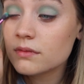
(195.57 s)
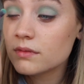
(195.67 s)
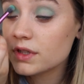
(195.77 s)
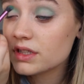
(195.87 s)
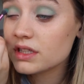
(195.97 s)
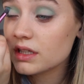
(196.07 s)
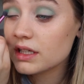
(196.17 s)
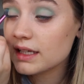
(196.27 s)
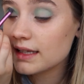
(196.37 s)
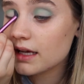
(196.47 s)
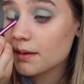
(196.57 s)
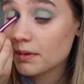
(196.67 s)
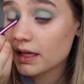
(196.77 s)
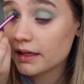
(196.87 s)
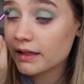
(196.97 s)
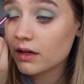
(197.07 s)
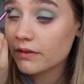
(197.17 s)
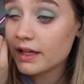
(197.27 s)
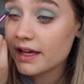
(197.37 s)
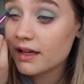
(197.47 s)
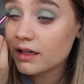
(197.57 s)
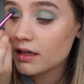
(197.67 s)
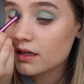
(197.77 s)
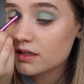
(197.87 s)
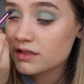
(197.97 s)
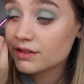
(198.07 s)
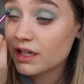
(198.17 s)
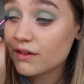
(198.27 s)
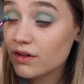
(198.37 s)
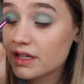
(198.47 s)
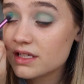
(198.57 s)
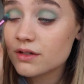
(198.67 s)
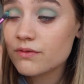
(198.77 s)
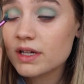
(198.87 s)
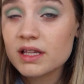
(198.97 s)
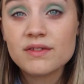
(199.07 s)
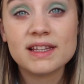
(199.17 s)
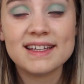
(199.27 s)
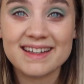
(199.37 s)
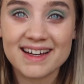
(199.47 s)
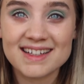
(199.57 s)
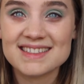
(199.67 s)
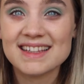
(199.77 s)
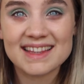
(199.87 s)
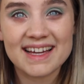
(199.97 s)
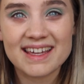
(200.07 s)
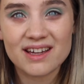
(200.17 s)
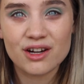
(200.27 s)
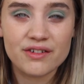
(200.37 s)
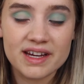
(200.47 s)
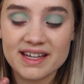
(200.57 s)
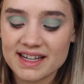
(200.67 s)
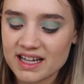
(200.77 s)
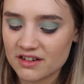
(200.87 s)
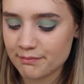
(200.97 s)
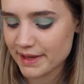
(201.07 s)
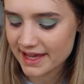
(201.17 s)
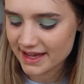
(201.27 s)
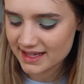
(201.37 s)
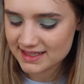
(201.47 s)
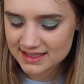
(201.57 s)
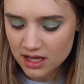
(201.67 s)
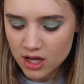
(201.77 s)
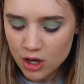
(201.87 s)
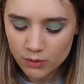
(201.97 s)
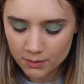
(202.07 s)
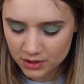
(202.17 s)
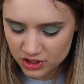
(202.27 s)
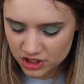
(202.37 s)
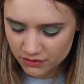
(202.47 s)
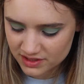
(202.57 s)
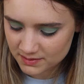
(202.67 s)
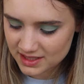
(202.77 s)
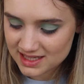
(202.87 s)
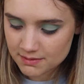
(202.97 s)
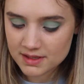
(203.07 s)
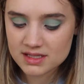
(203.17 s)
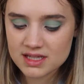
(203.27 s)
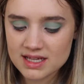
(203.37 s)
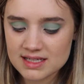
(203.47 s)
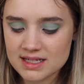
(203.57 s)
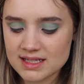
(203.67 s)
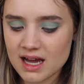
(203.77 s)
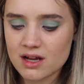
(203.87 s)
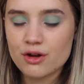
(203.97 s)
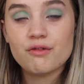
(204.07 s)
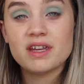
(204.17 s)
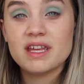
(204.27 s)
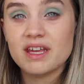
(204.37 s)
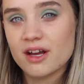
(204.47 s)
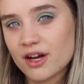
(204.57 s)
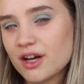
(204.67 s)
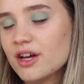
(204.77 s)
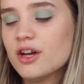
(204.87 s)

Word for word: Just neatly applying that on there. So now I've got this really nice light green kind of base. What I'm going to do is I'm going to dip into this darker green here.